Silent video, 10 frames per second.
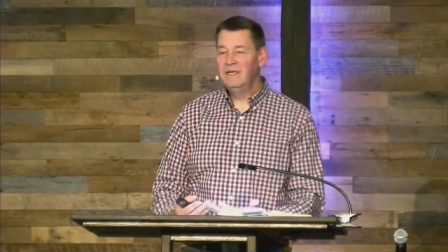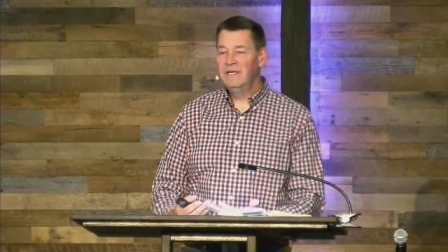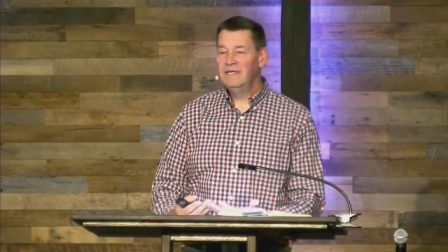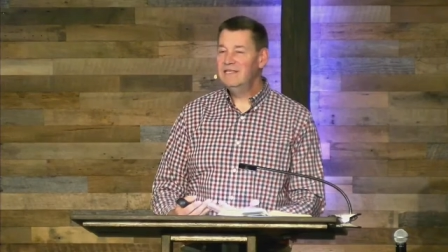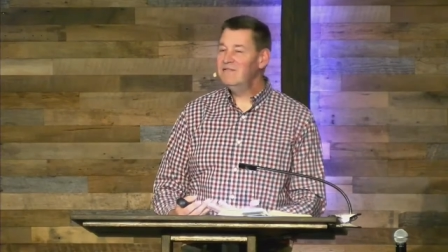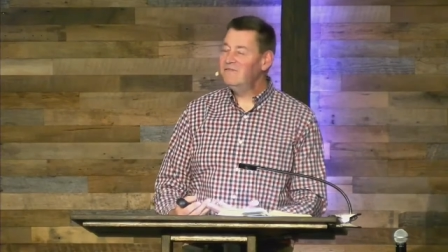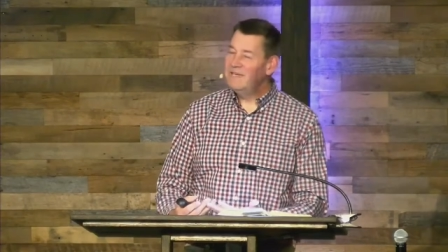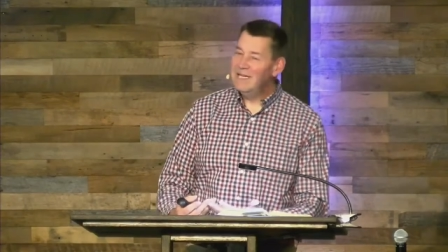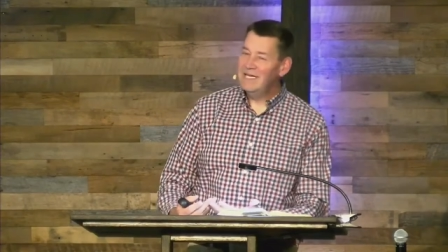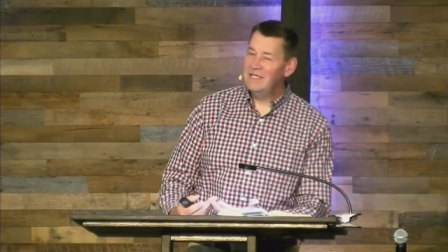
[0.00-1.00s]
It doesn't
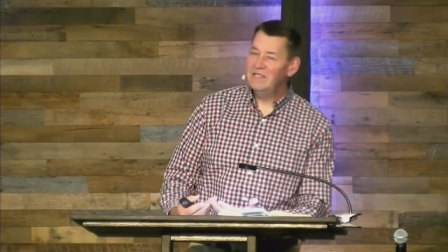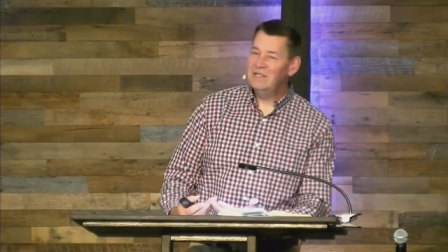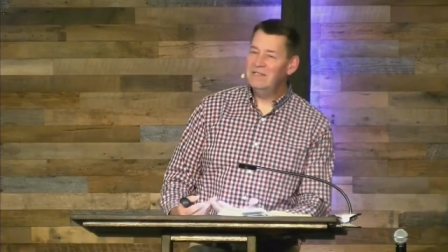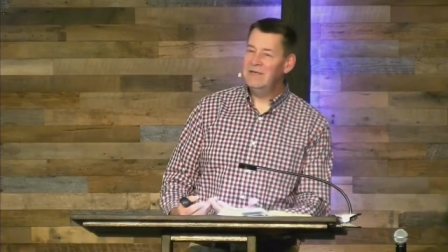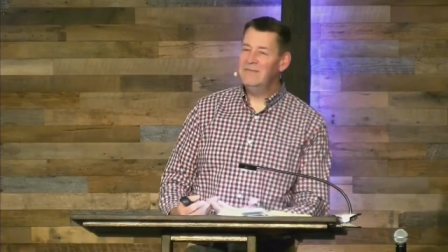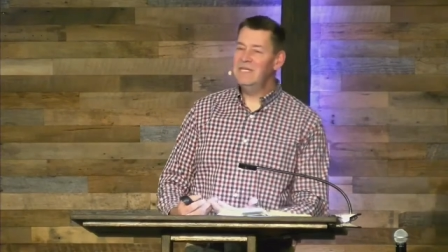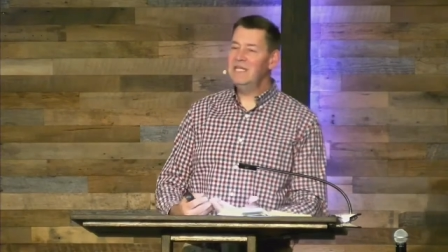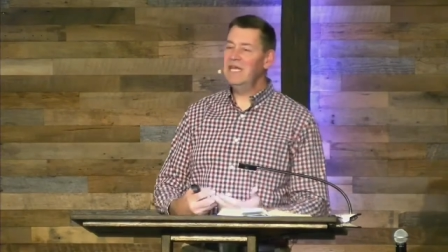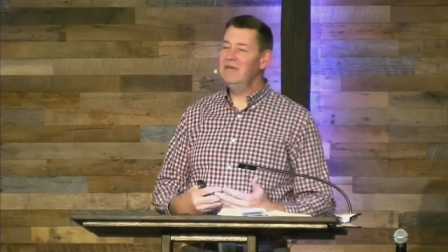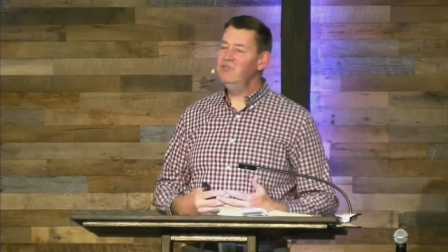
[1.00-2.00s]
feel like something
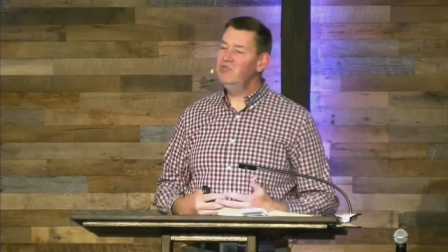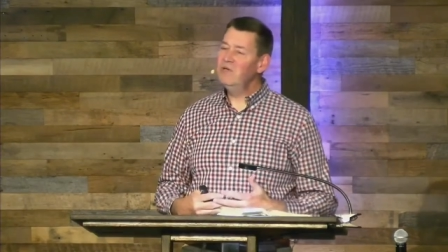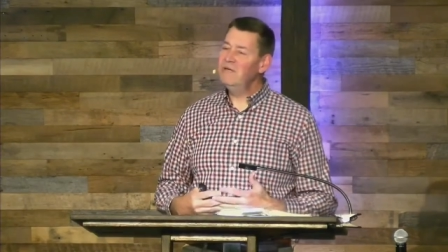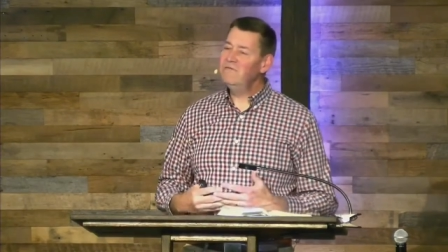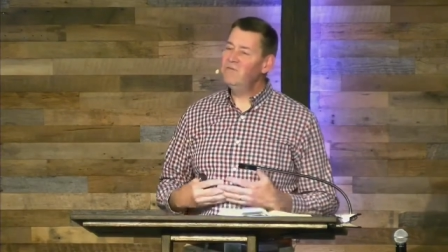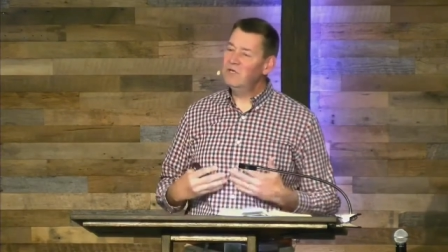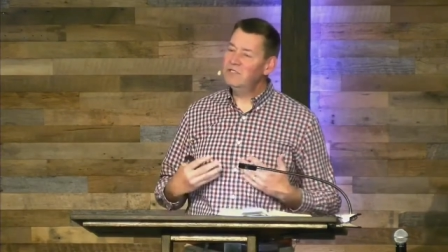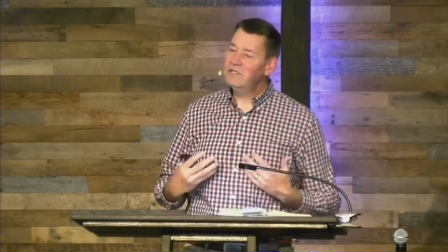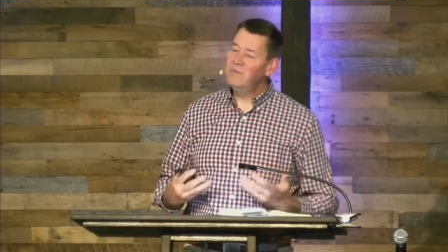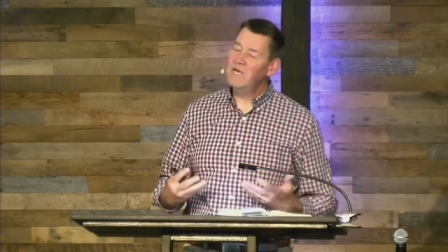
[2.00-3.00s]
that I'm doing for
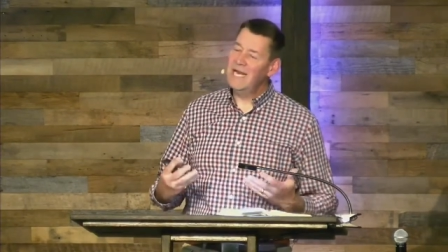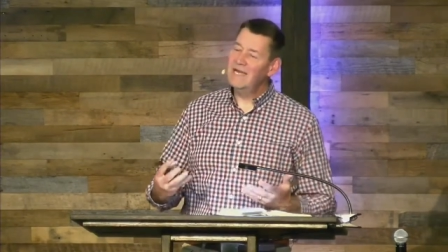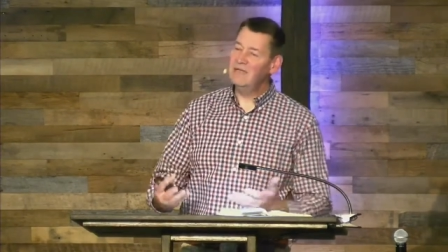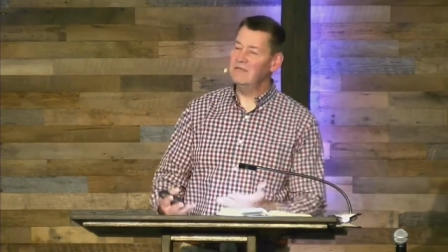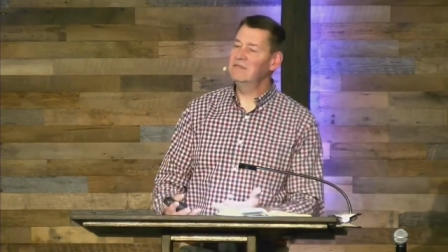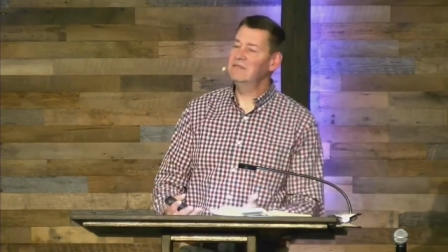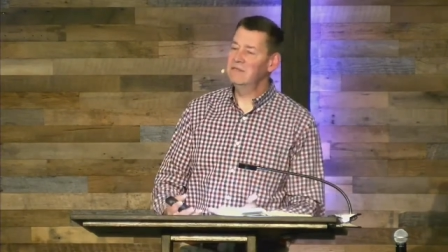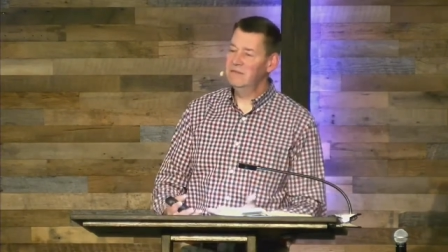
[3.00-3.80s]
someone else.